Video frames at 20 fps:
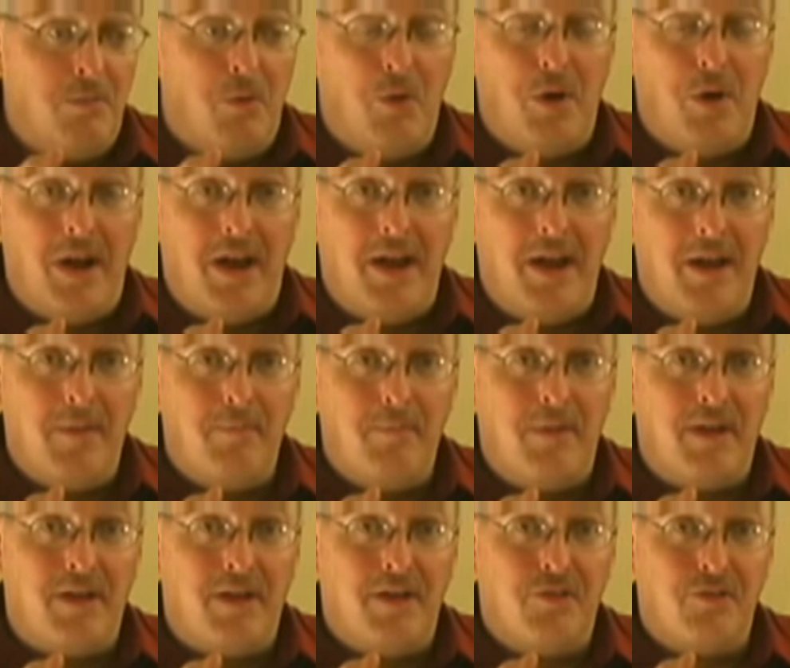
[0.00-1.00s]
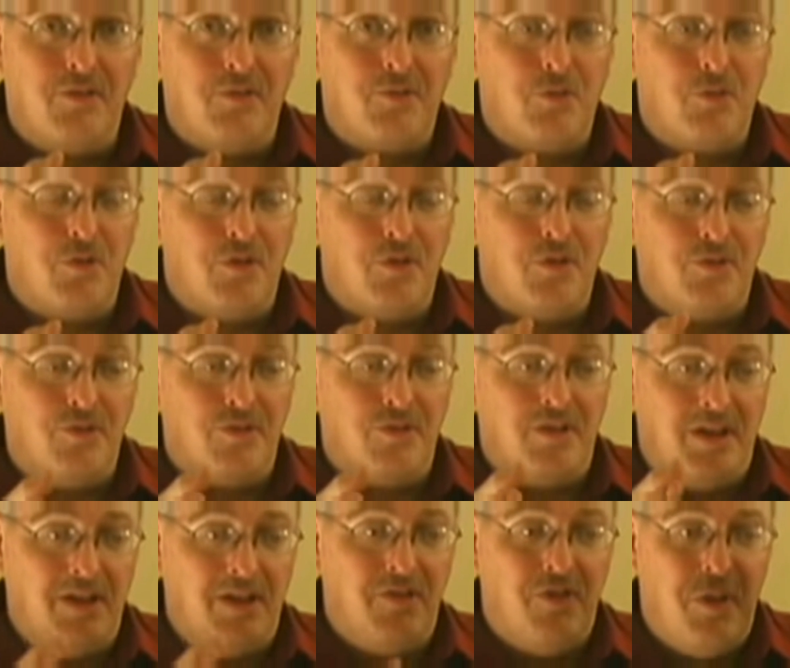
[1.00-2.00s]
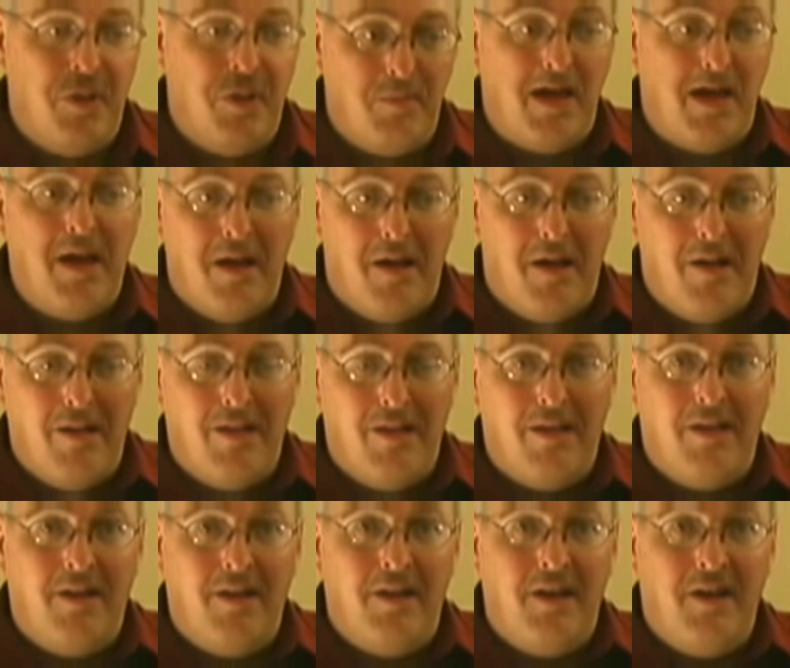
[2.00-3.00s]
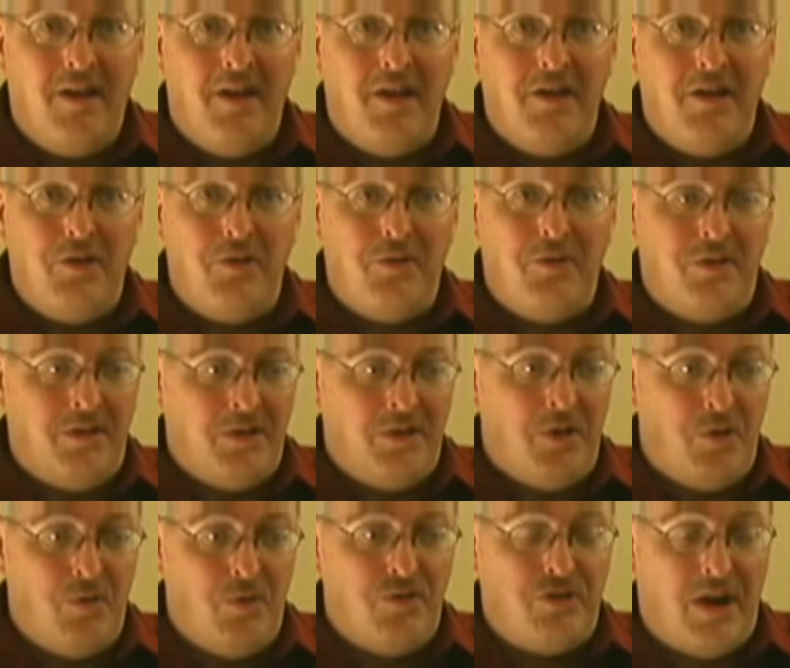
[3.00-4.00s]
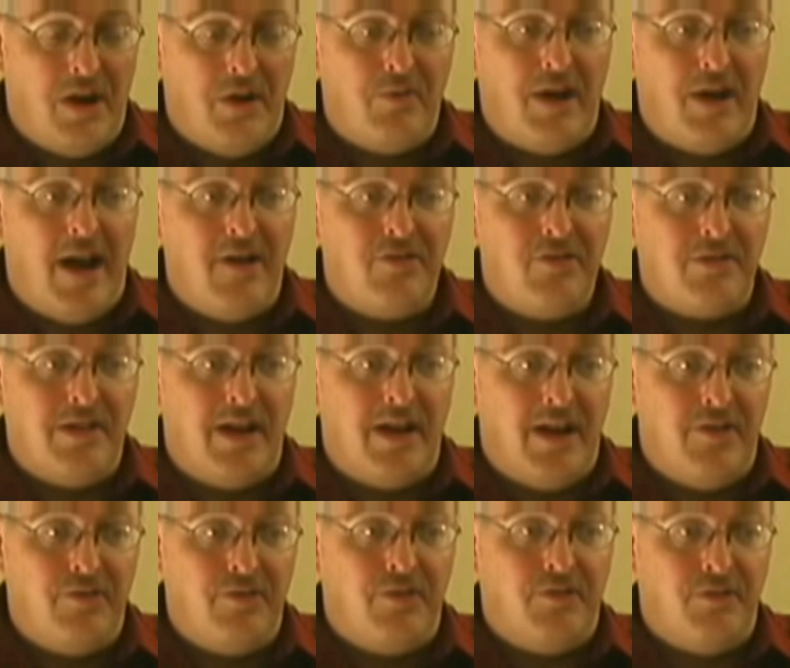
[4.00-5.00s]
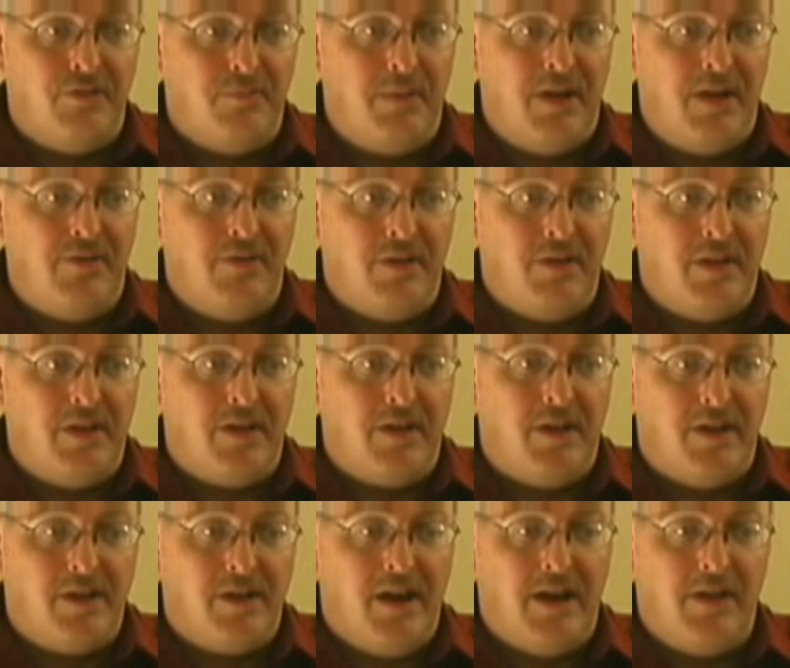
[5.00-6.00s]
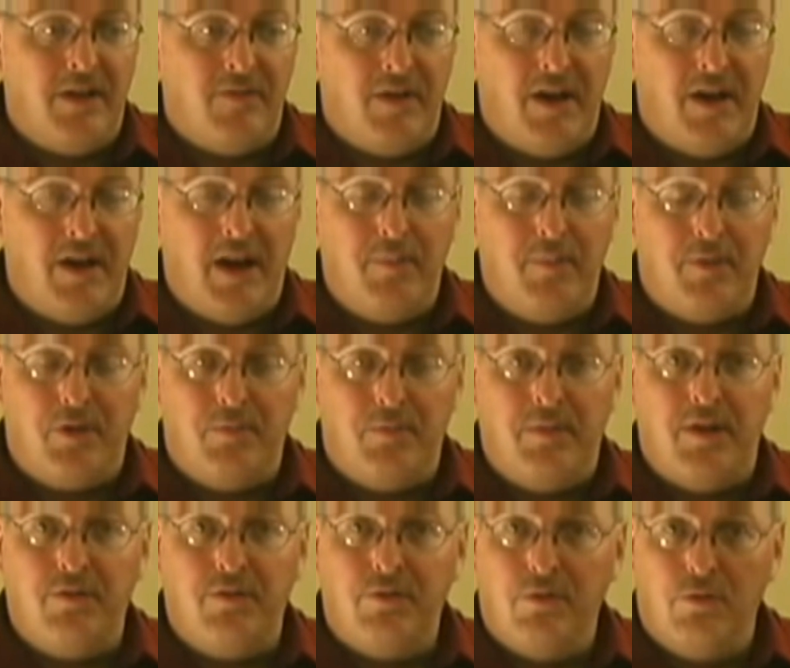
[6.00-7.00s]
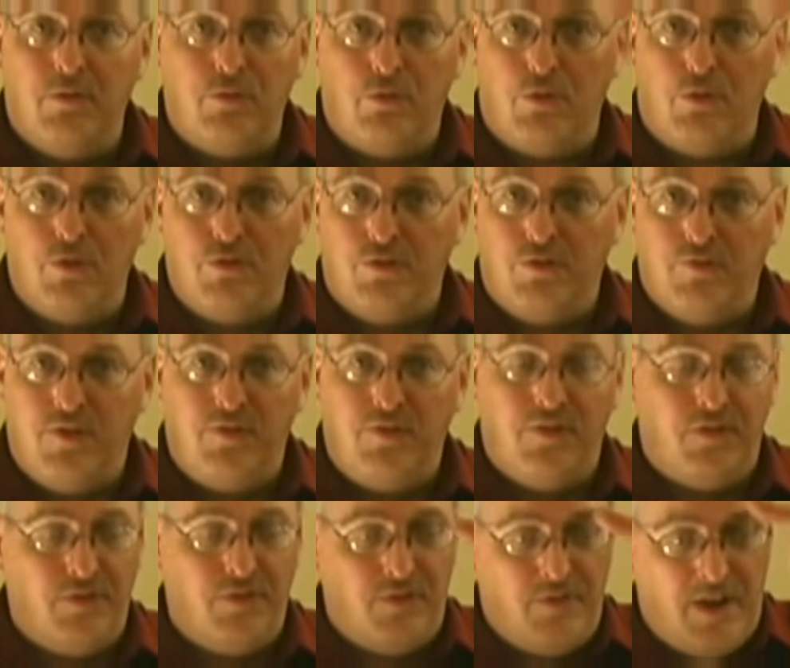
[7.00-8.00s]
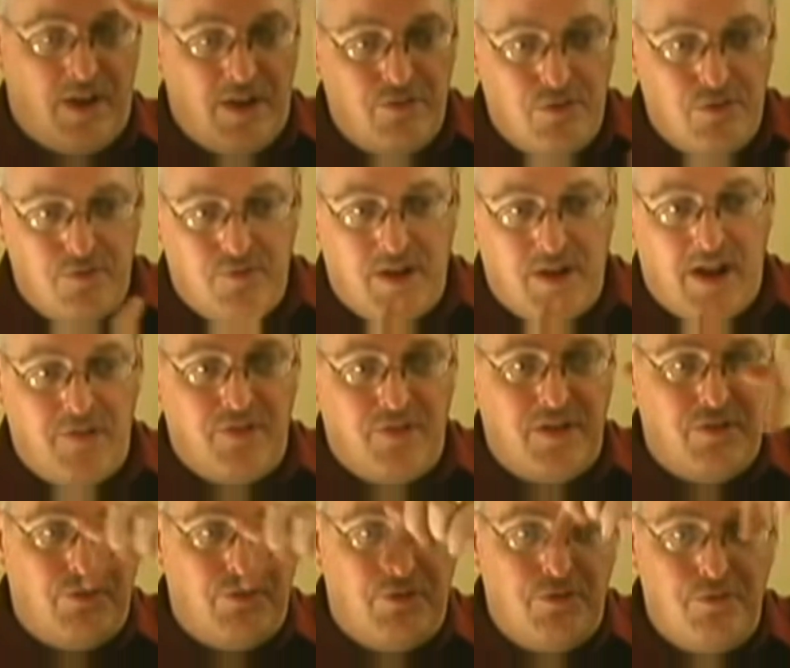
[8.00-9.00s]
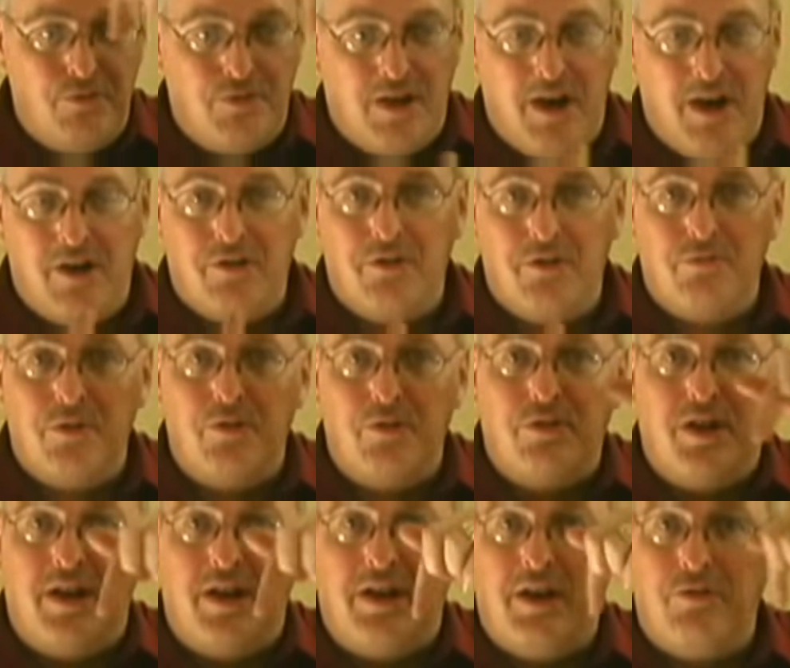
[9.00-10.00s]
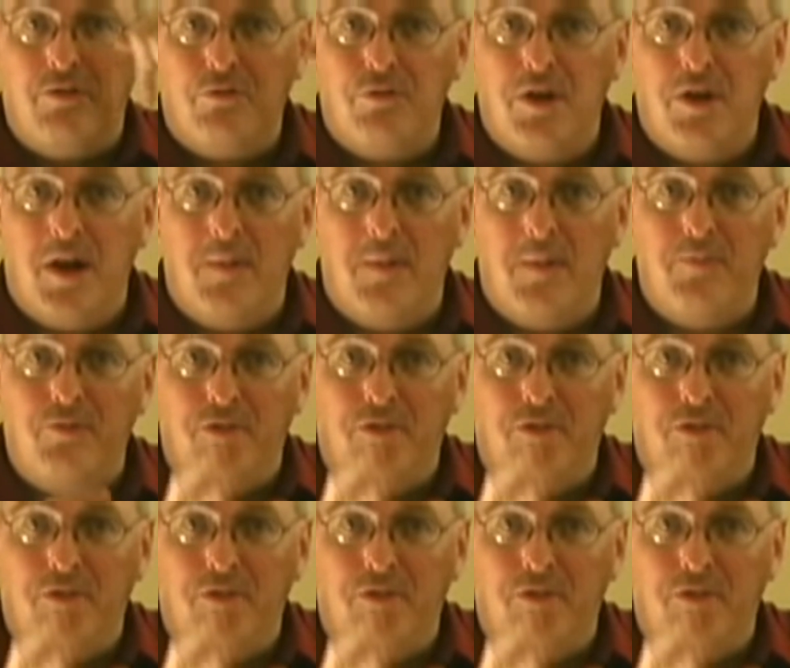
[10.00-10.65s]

boy, because of course in the bell, you know, which I rationalize as basically a kind of a hyperdimensional torsion physics device, you've got these two counter-rotating drums